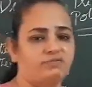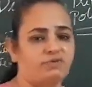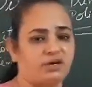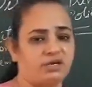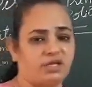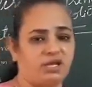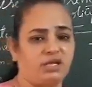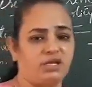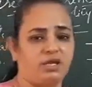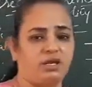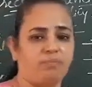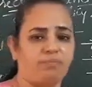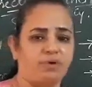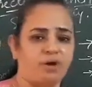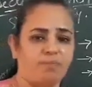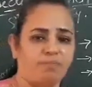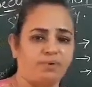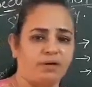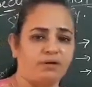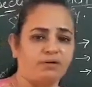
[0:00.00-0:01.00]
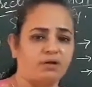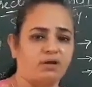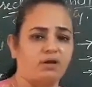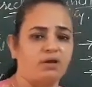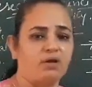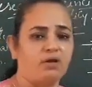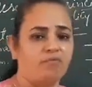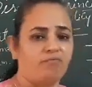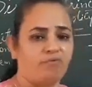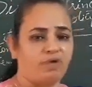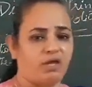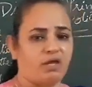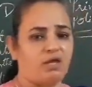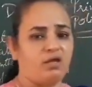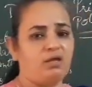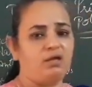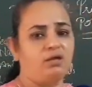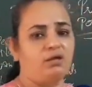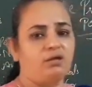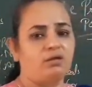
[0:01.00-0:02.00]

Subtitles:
working in proper way,